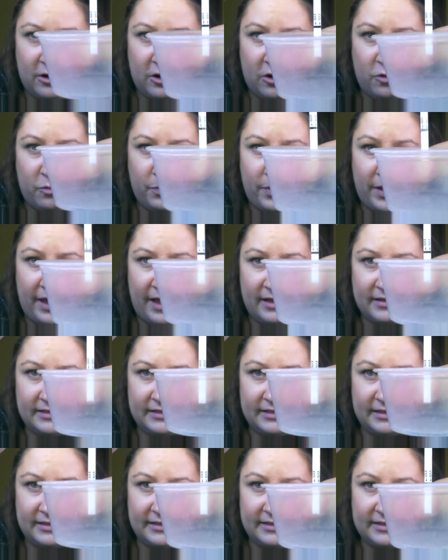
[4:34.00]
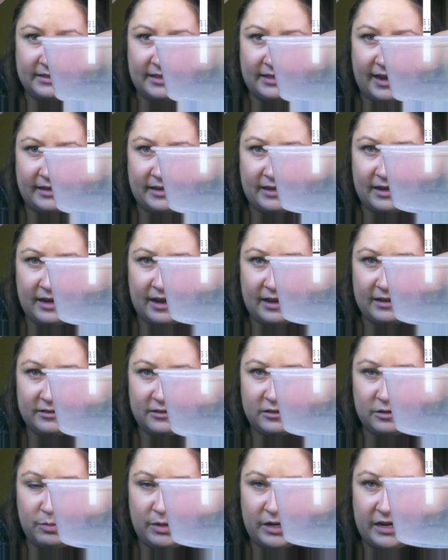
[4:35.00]
go past this line. It has
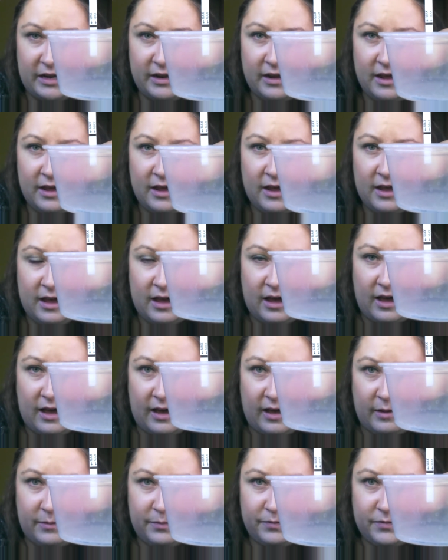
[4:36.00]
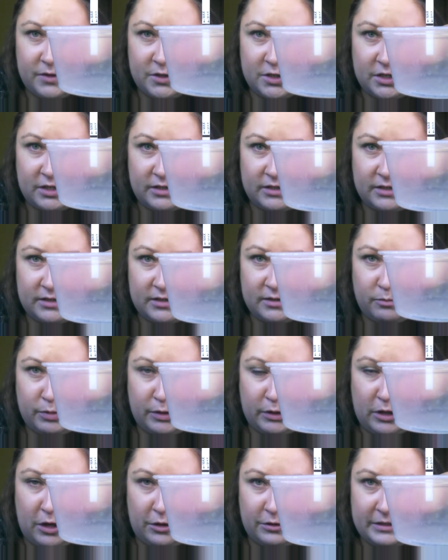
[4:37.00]
to be just
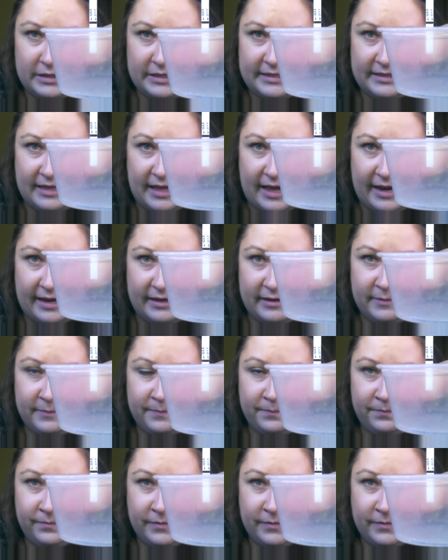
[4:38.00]
below this line.